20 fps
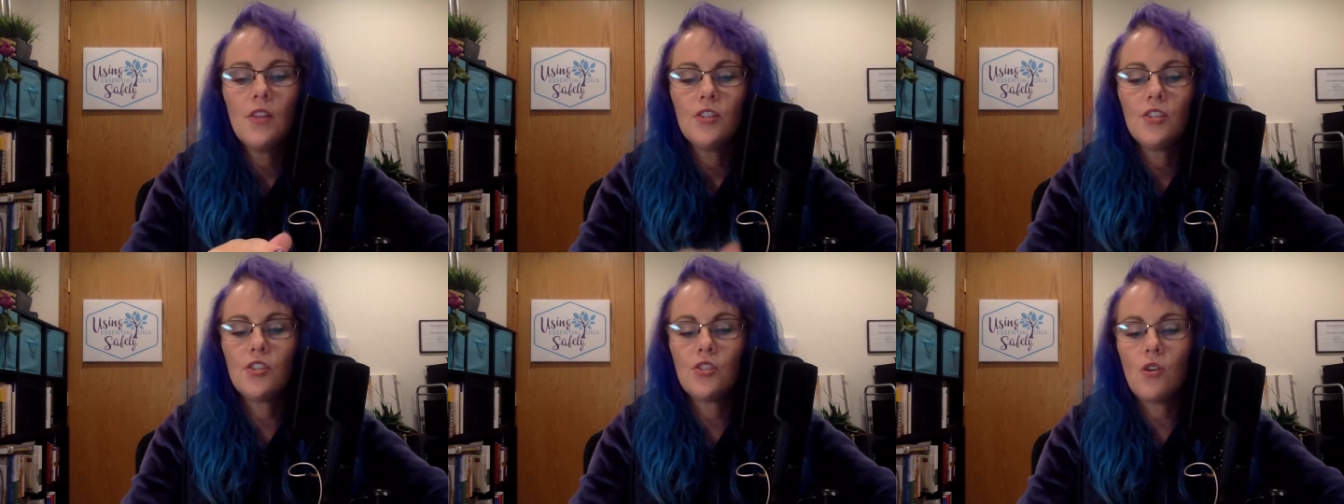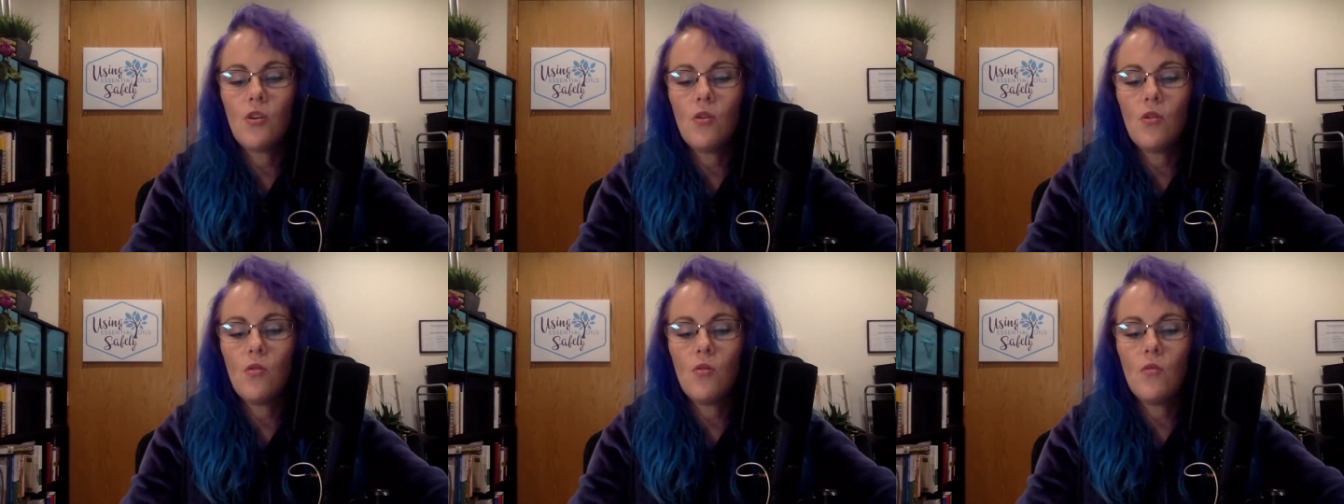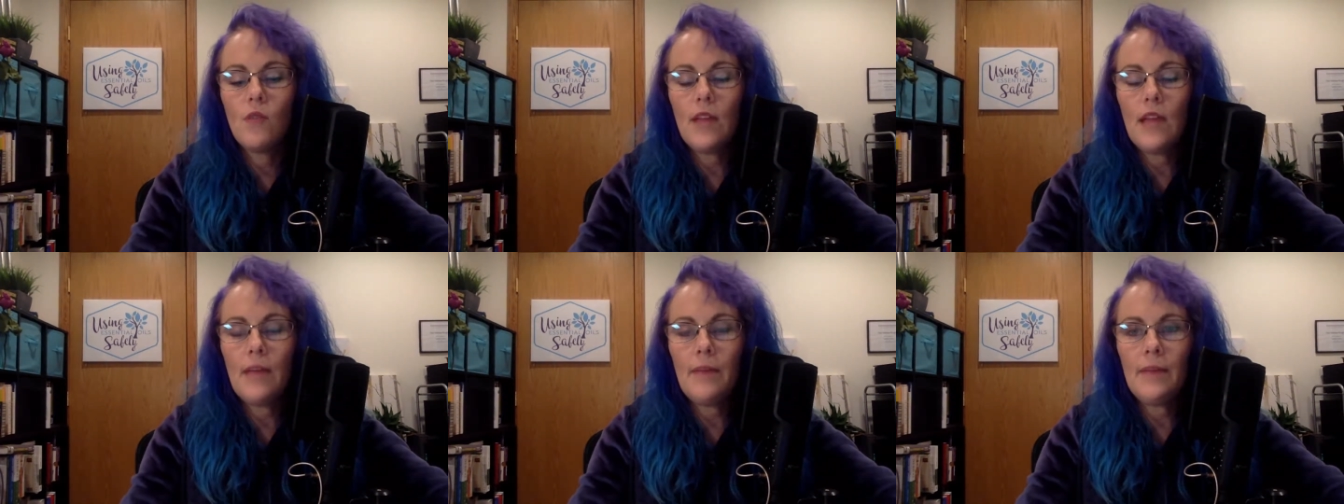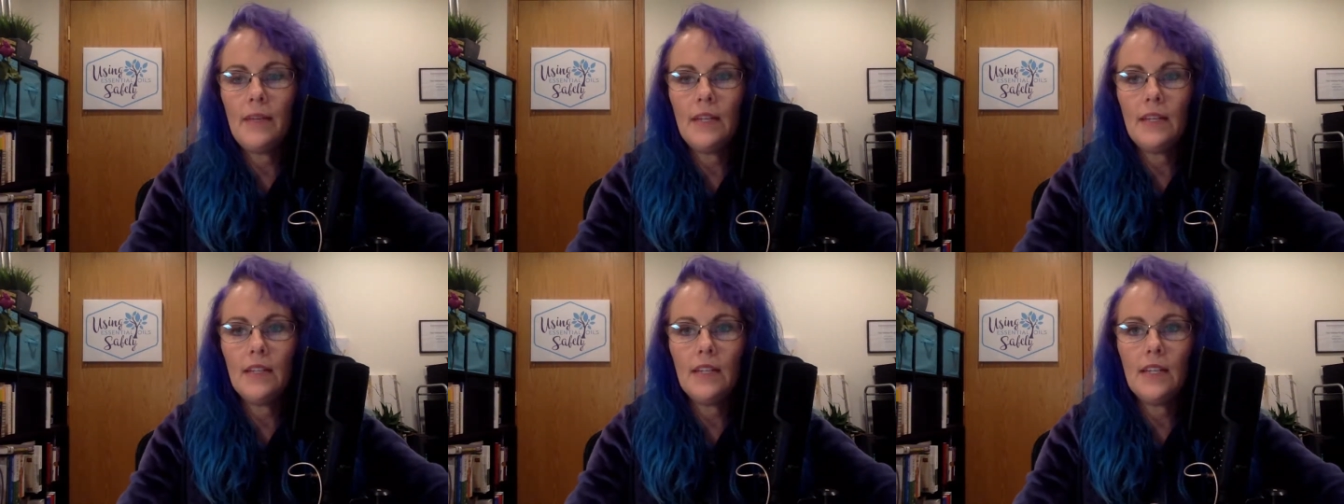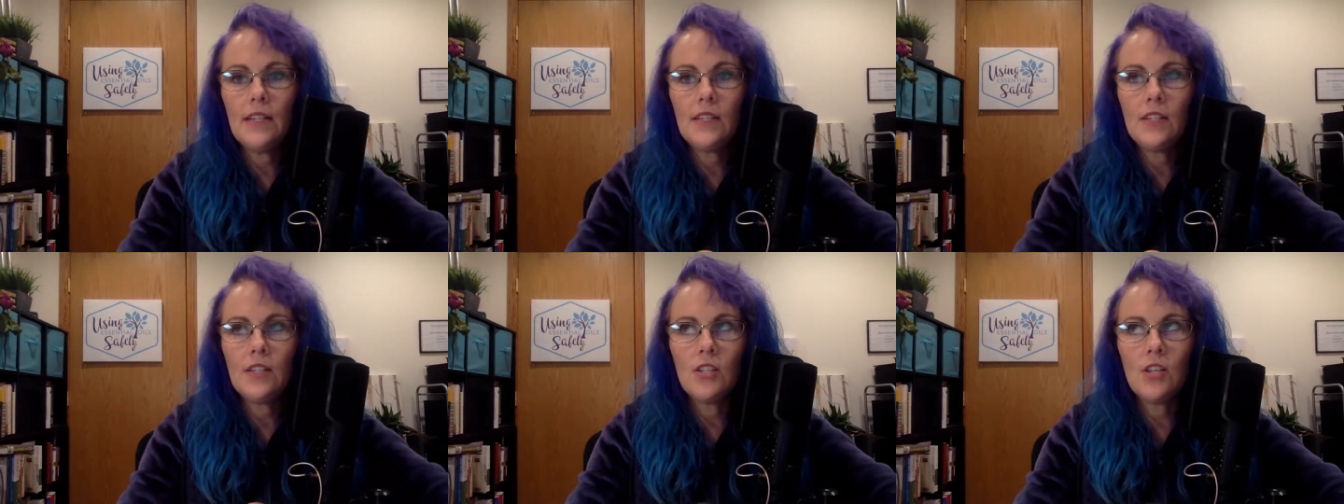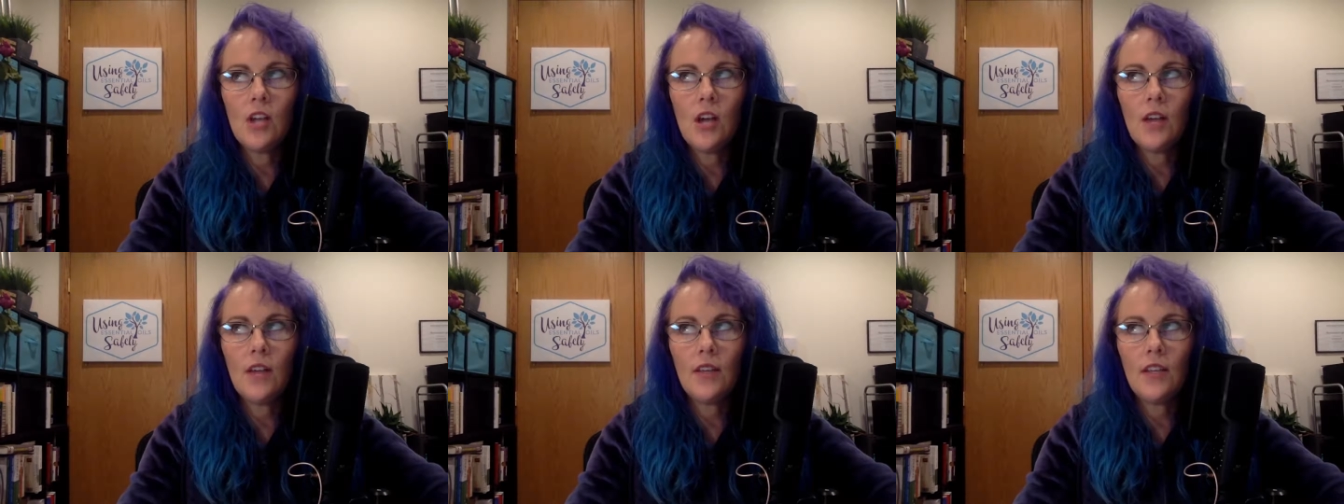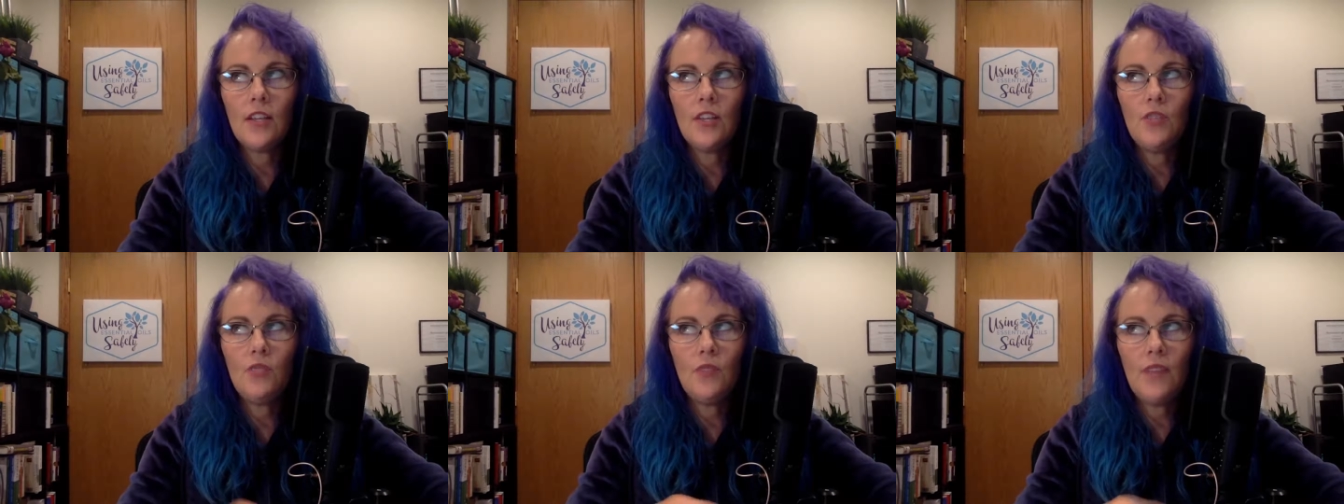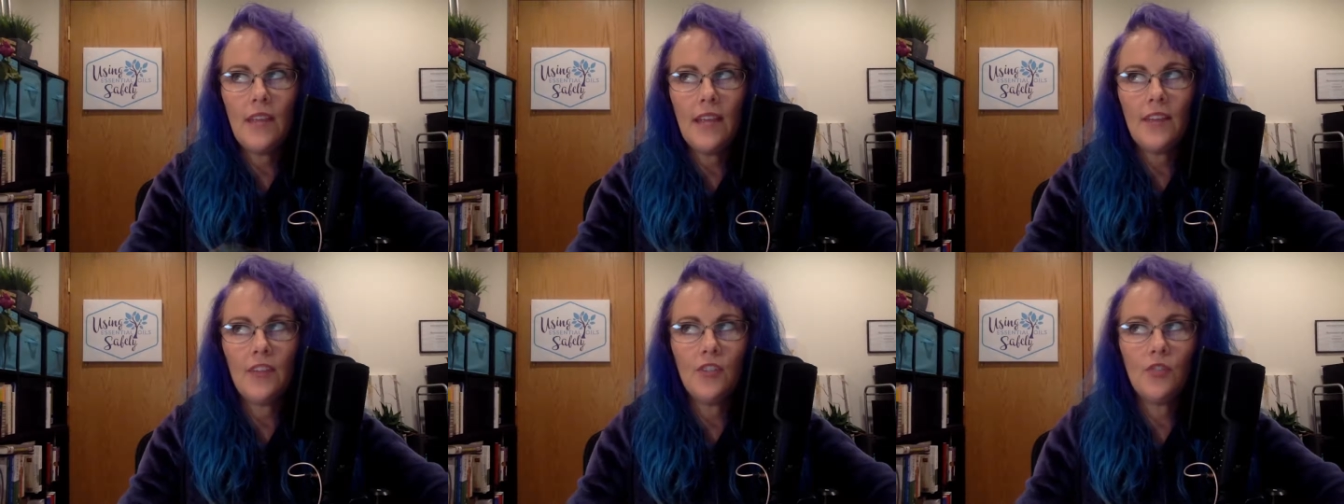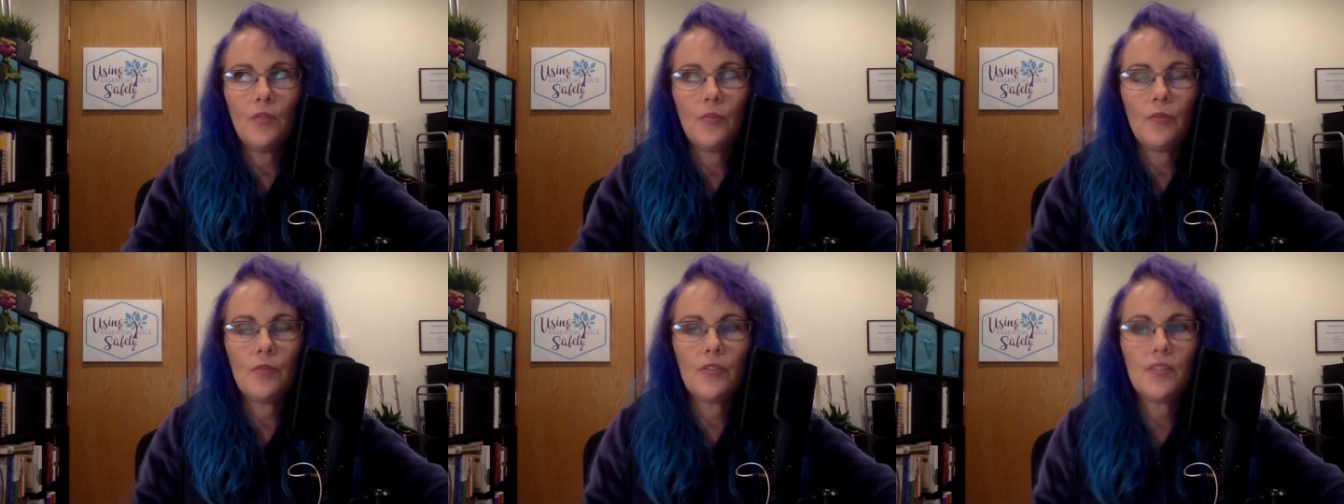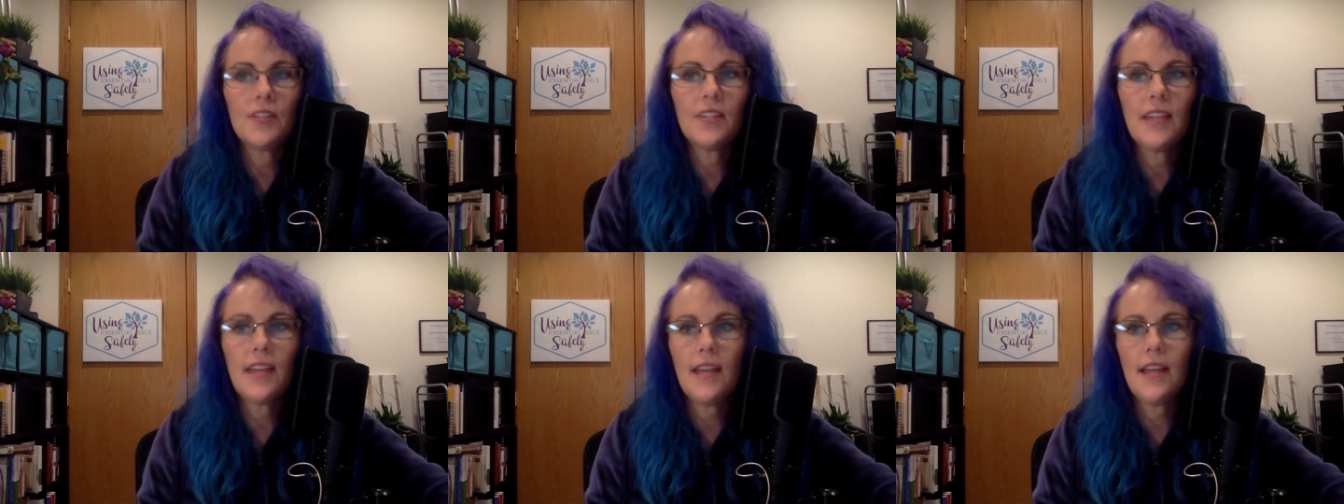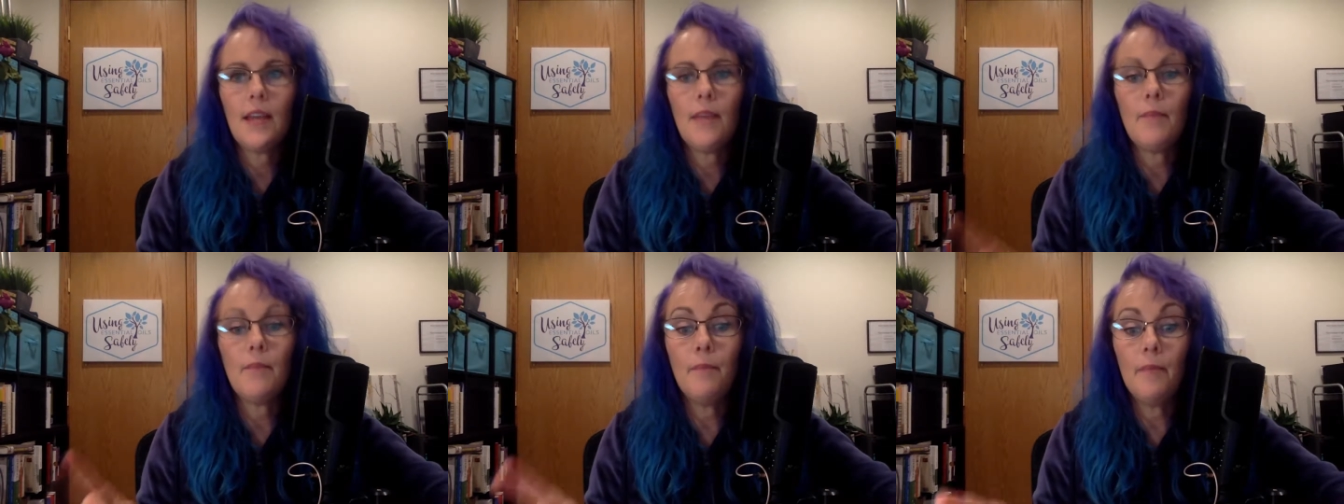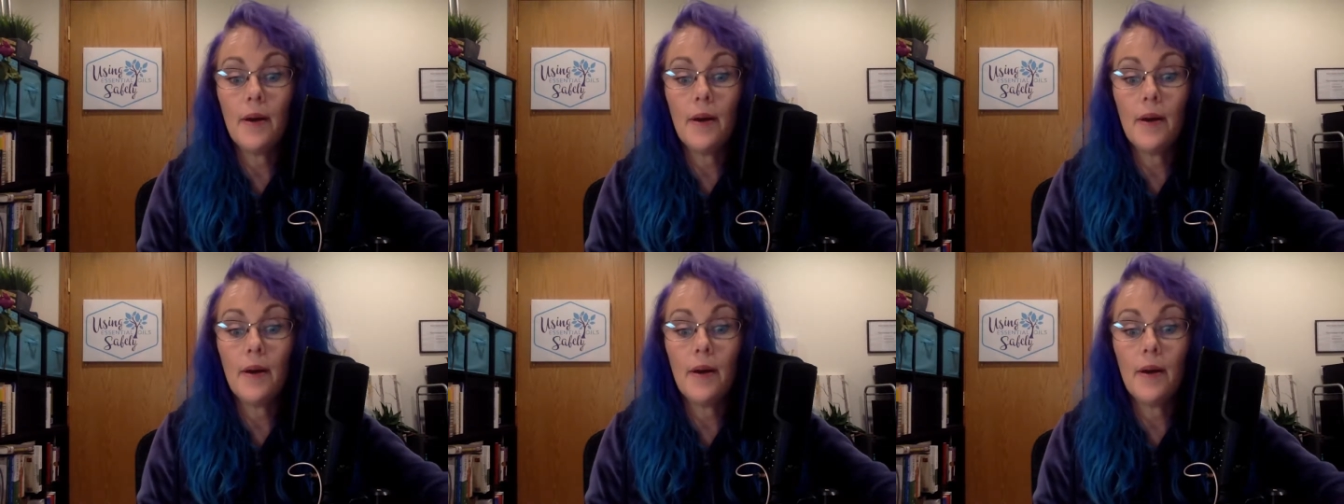So, I mean, it's not like you can't do it per se,